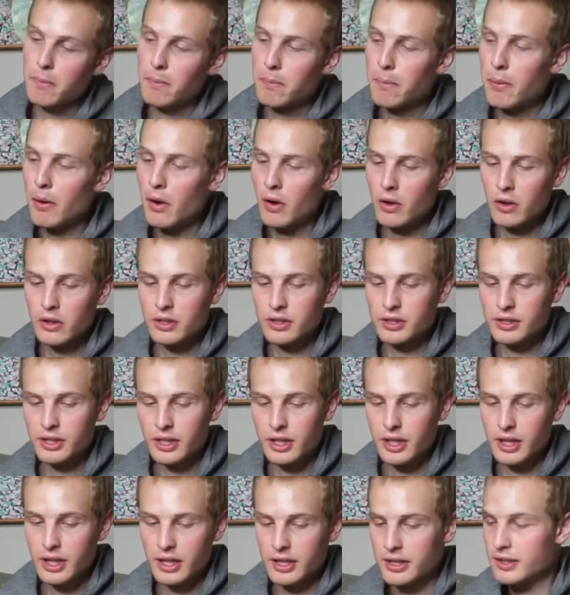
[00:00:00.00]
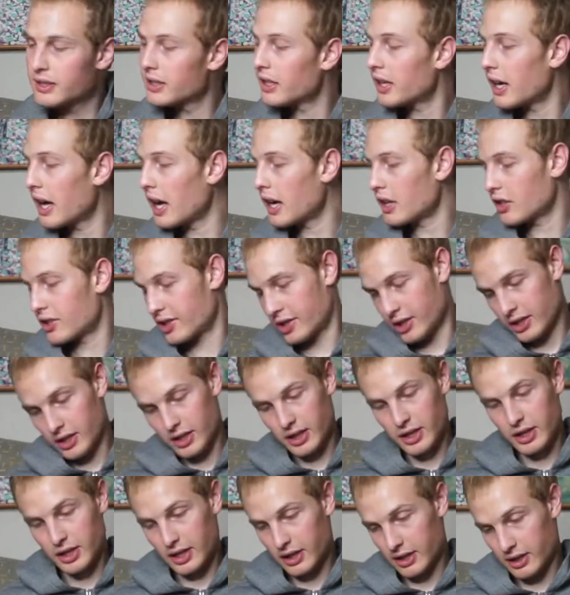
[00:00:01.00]
Box is
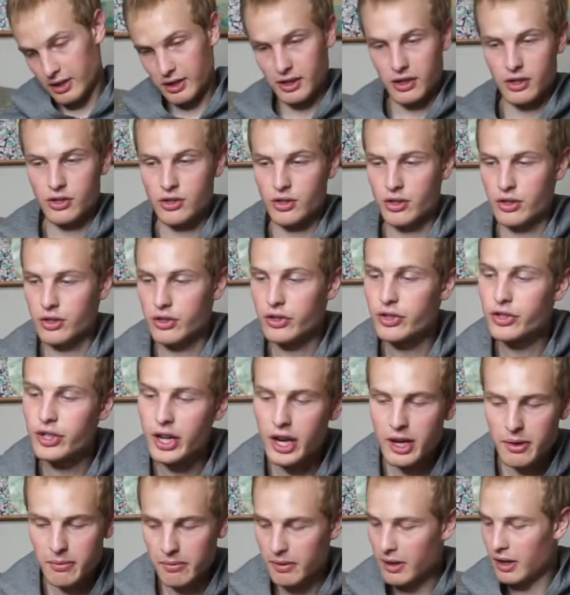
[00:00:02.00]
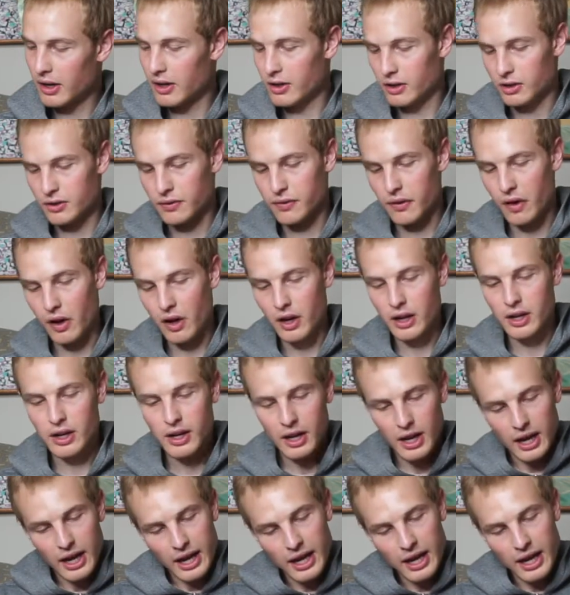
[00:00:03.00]
actually in decent shape, that looks fine.